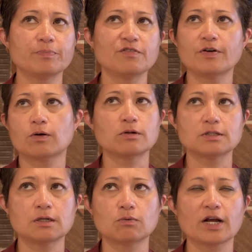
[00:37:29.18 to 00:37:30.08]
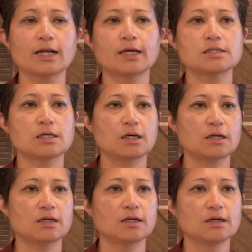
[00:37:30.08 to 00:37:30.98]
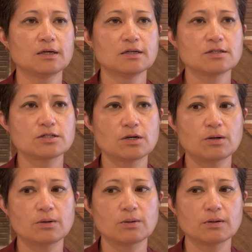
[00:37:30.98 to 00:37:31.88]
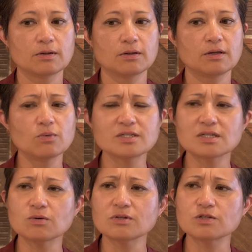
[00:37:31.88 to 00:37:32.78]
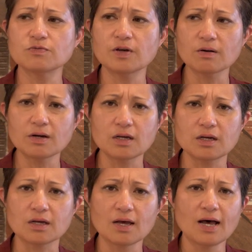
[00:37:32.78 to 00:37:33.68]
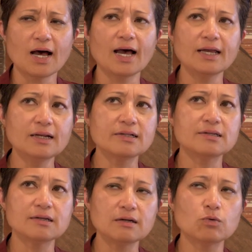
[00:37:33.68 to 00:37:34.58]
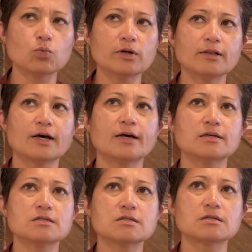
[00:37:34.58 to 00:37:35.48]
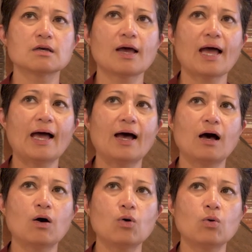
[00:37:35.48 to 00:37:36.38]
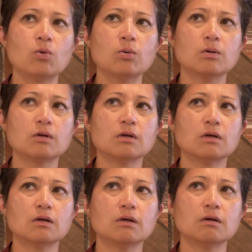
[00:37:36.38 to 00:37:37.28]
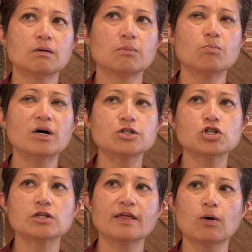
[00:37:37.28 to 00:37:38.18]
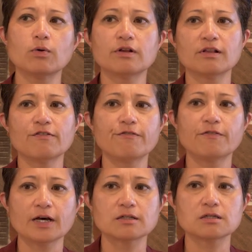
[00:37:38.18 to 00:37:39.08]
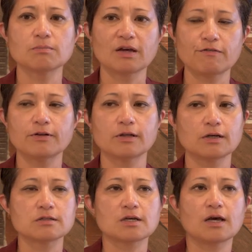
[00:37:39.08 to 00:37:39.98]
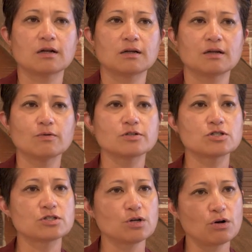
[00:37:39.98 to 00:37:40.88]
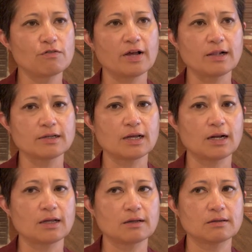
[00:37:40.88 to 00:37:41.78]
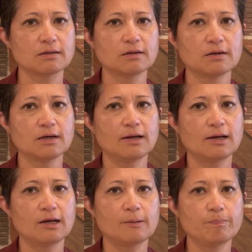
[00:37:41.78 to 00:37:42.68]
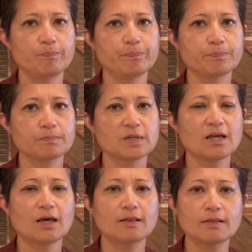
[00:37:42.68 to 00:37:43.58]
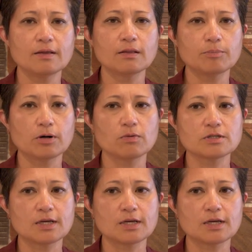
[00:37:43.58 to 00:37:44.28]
the federal didn't recognize it yet. So it was very, I didn't realize how much that would affect my feeling inside. It was so validating. And then the other part was